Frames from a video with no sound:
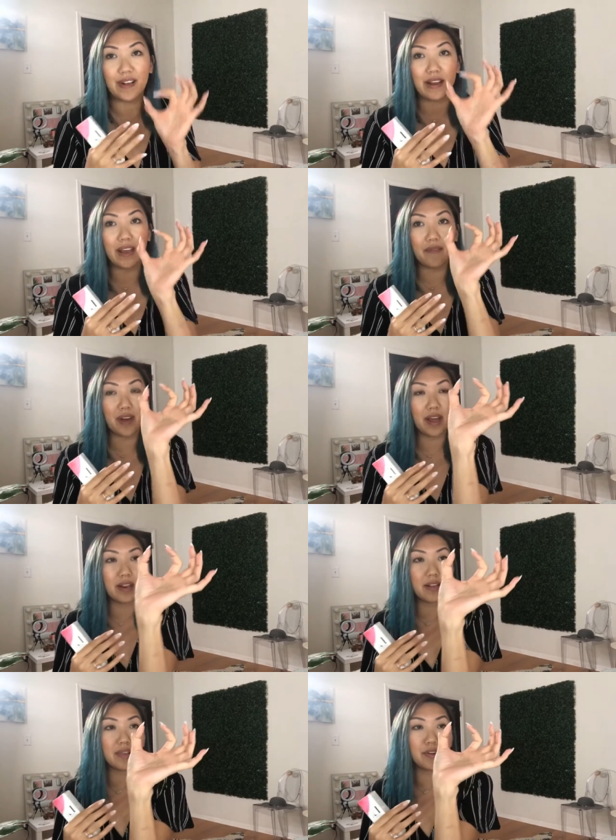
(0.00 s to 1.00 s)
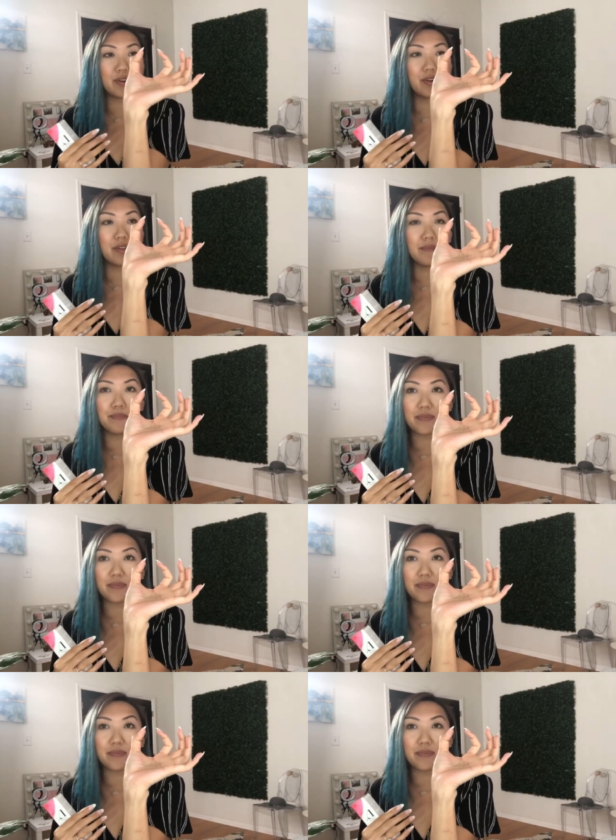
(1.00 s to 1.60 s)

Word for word: and even little